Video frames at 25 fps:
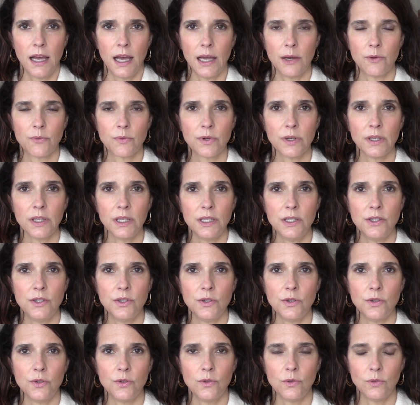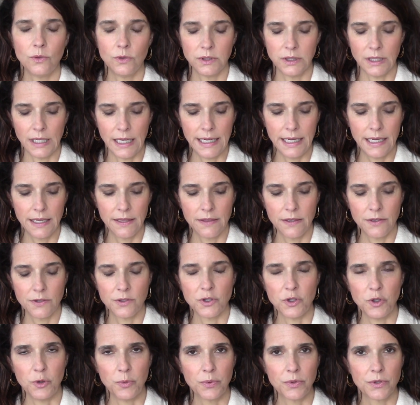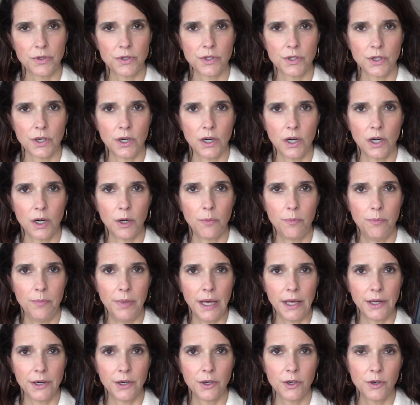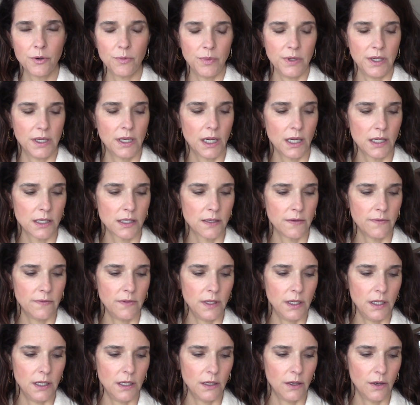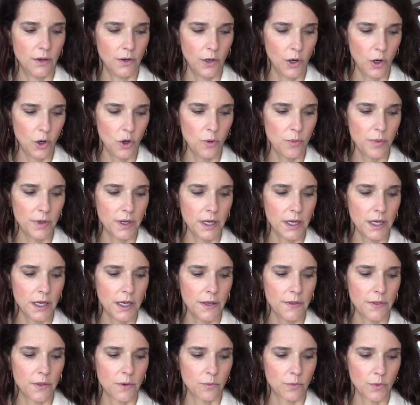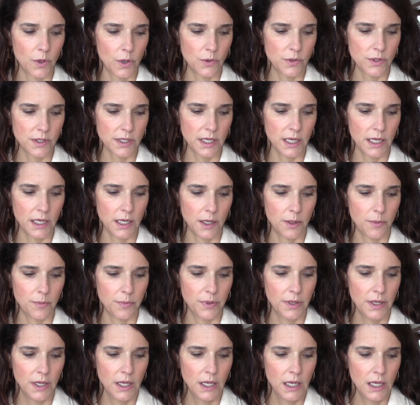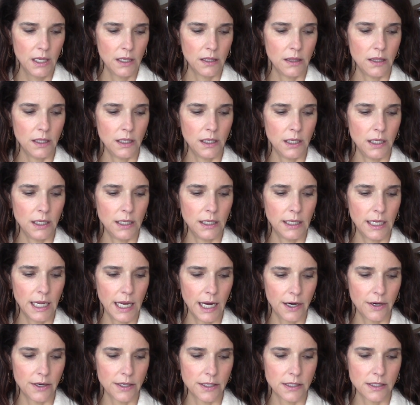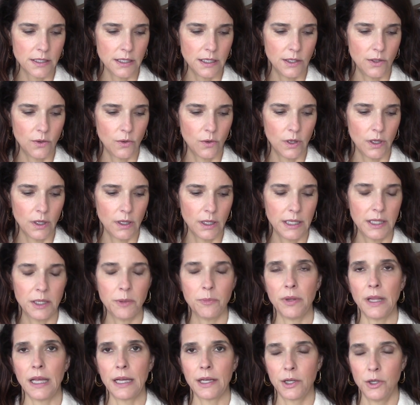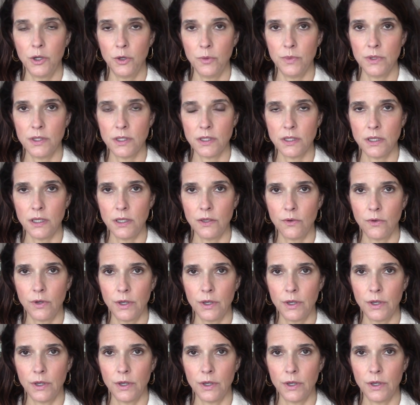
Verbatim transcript: I really do like the Superstar better because of the jojoba, the rosehip, the carrot seed oil, and the black cumin seed